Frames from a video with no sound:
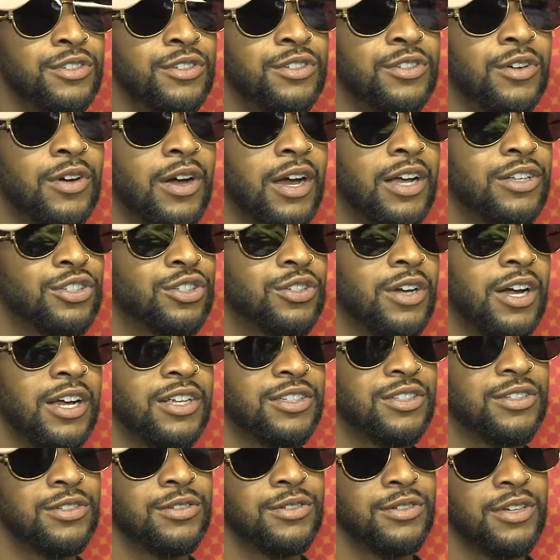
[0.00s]
you know, I
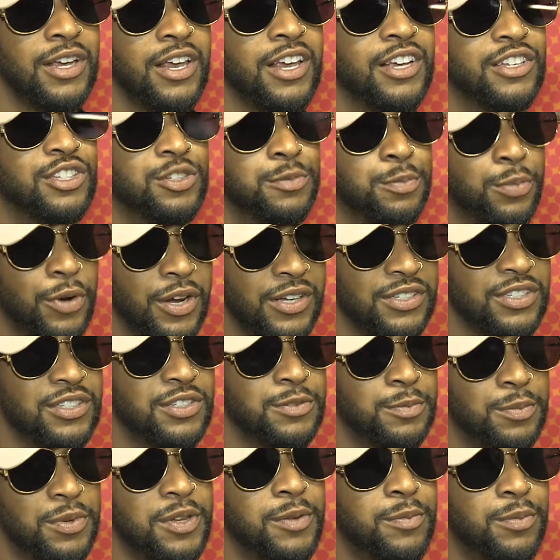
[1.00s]
try to express
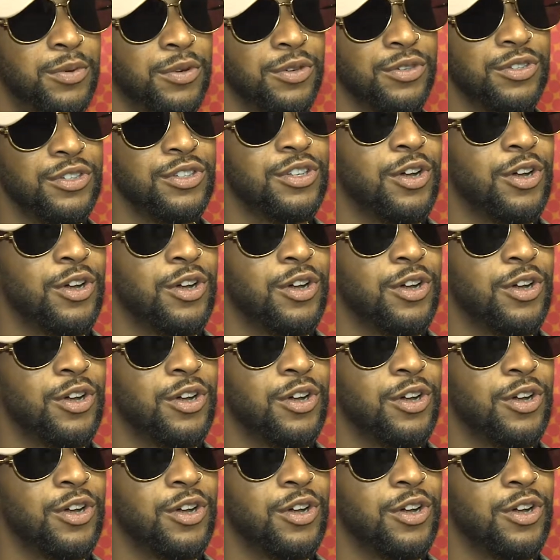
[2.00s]
to people, you